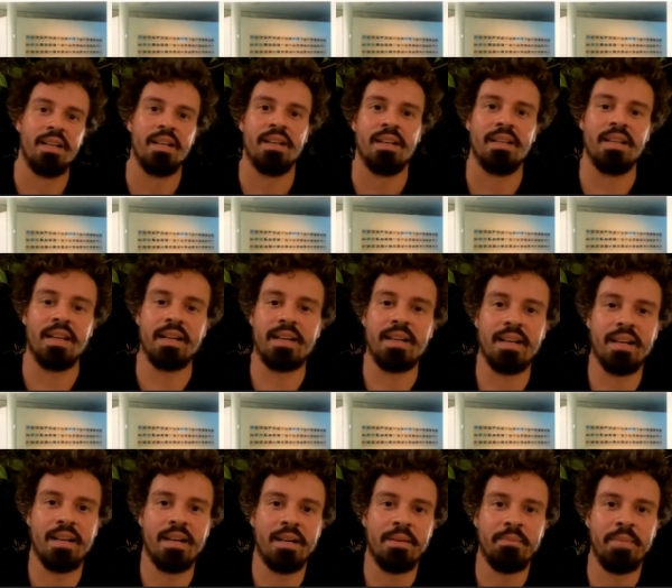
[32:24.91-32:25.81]
like
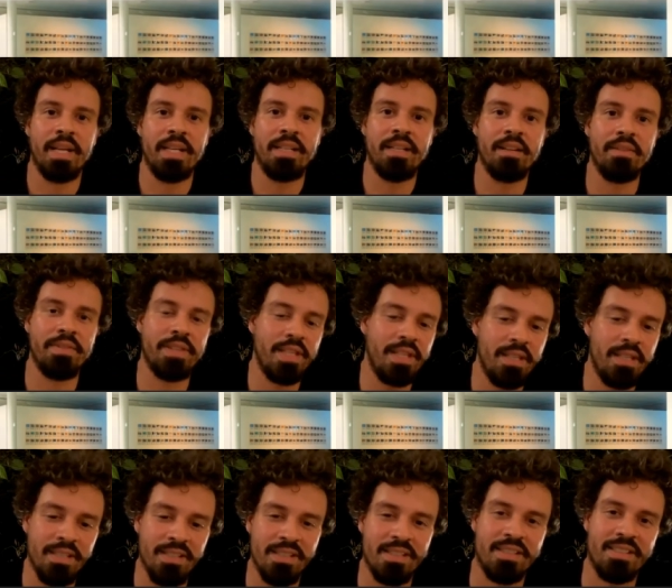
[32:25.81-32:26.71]
many of
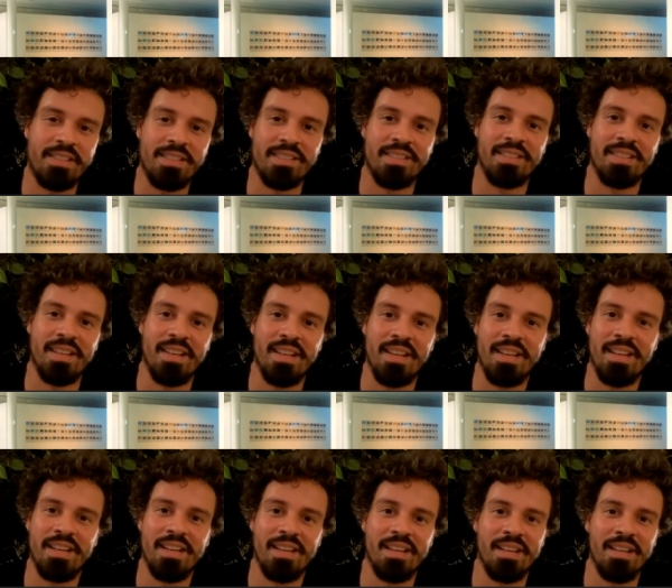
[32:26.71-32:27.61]
these
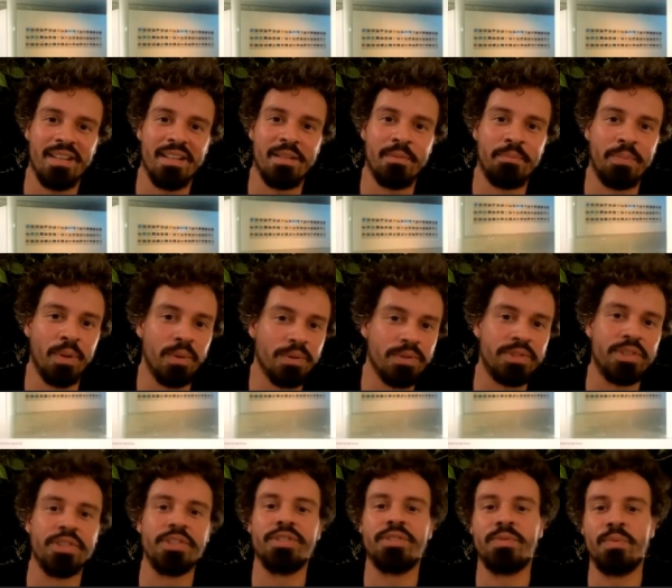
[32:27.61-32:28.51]

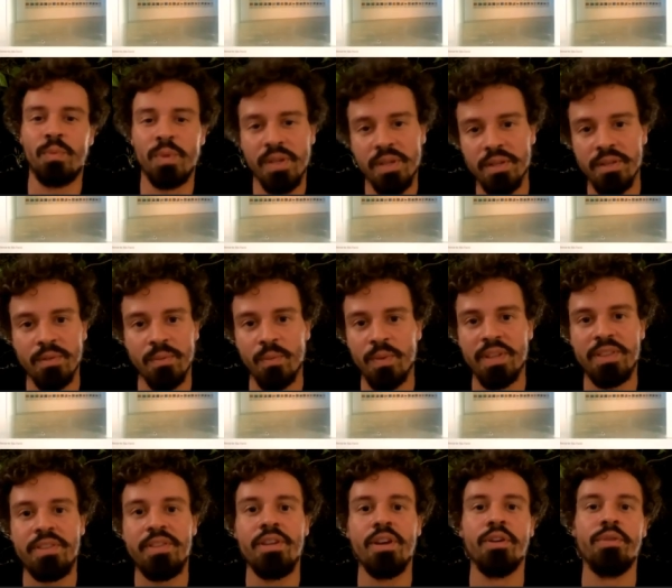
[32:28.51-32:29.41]
posters with
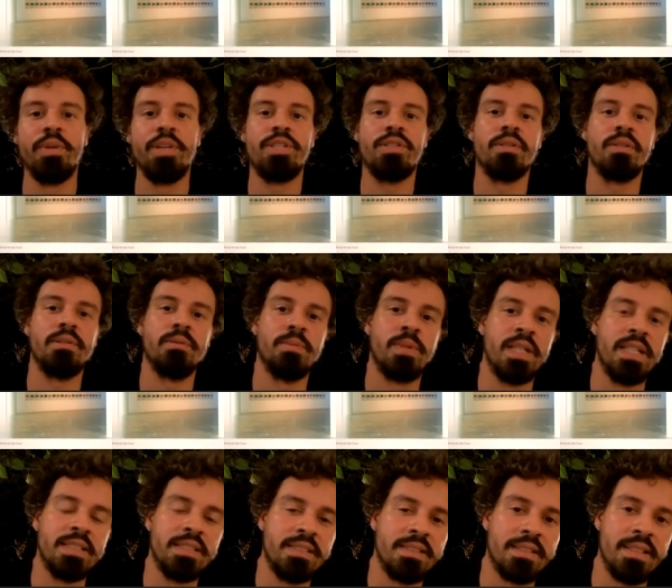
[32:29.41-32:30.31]
the original
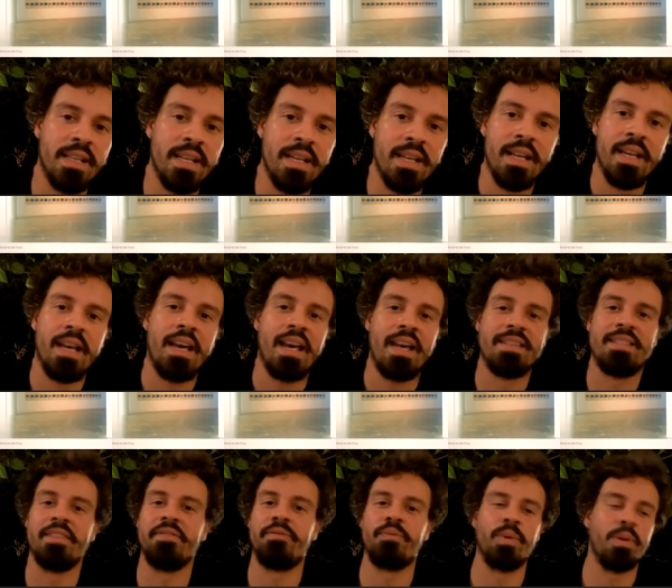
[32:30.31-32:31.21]
ones, as
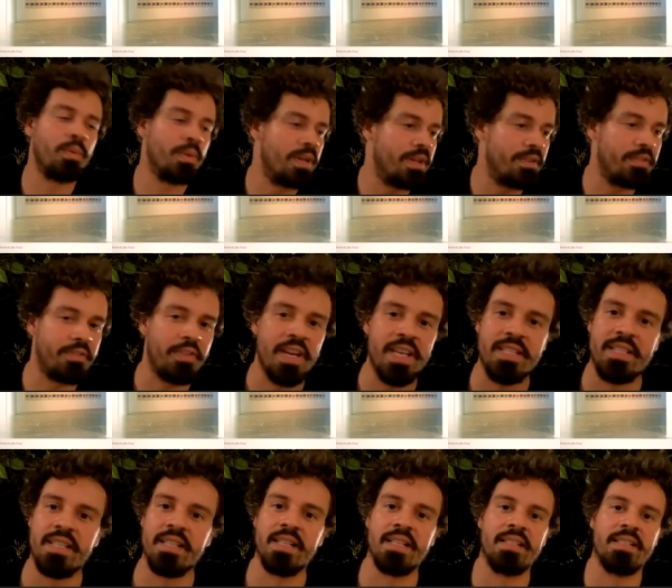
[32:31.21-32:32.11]
if we were
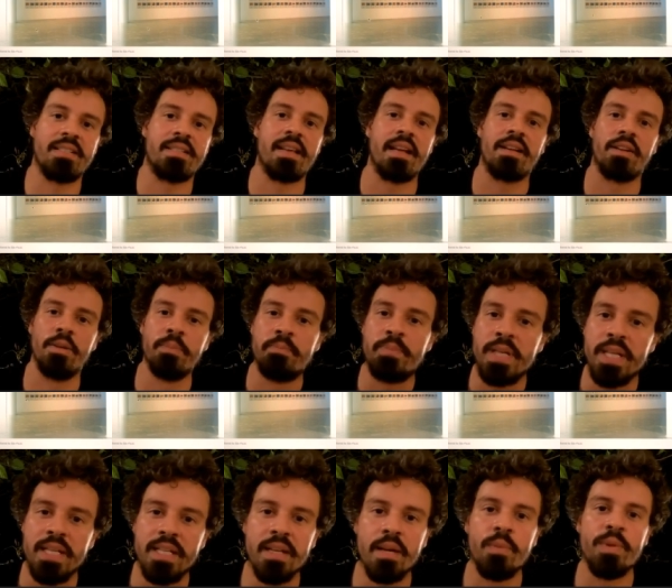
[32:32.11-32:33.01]
facing an
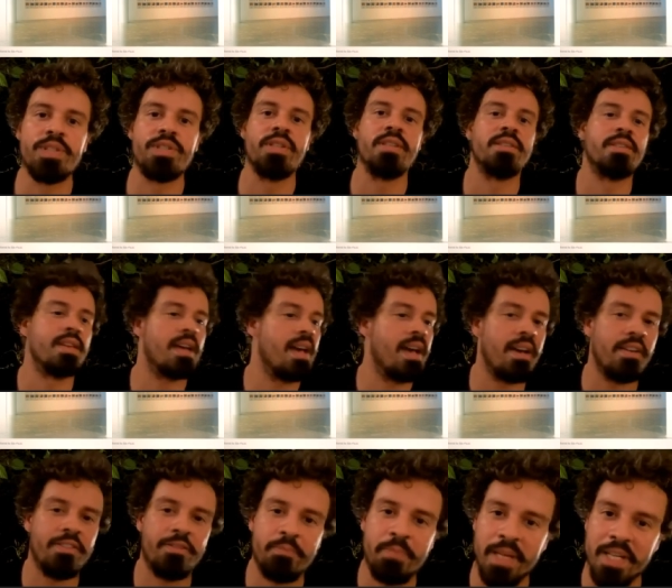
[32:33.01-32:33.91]
encyclopedia, which is
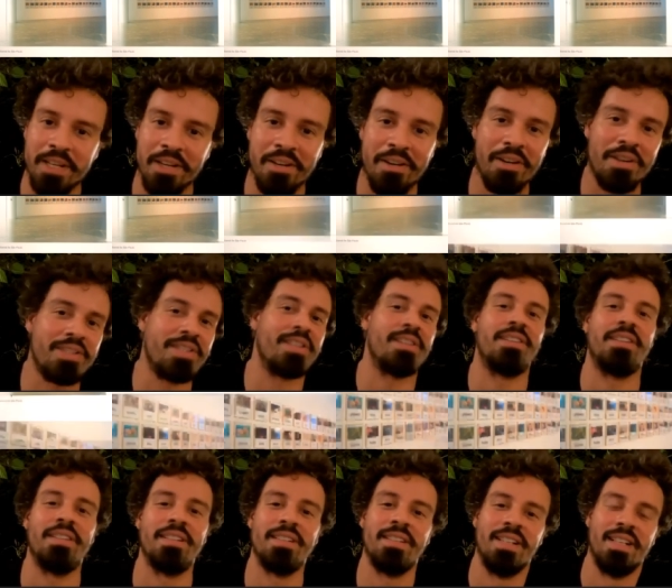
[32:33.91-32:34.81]
half
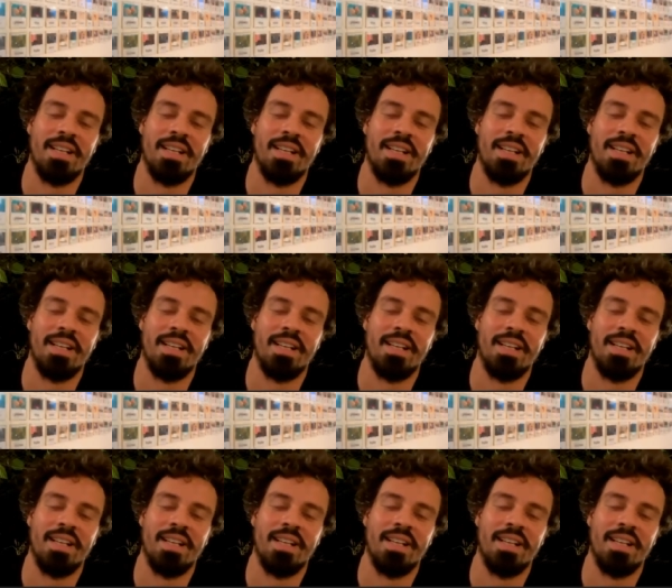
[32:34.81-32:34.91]
pedagogical,